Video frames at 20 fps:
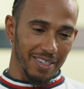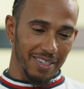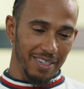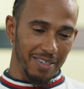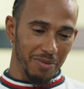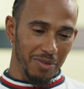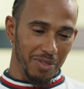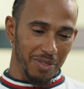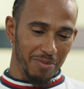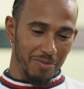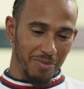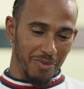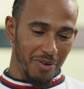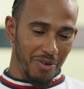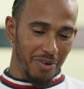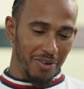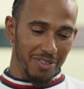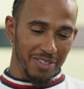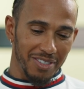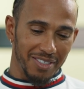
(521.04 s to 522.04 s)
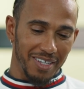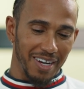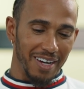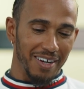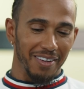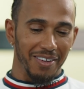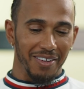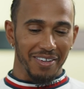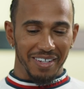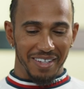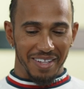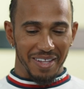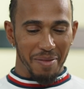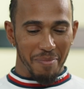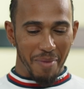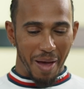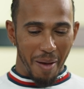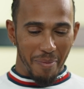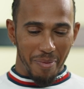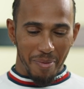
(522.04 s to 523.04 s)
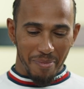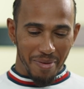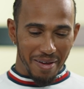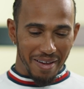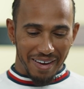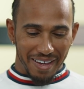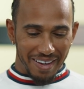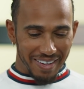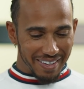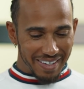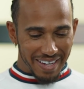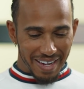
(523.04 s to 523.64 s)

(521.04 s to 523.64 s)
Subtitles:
It was more just kind of looking at the map and being like,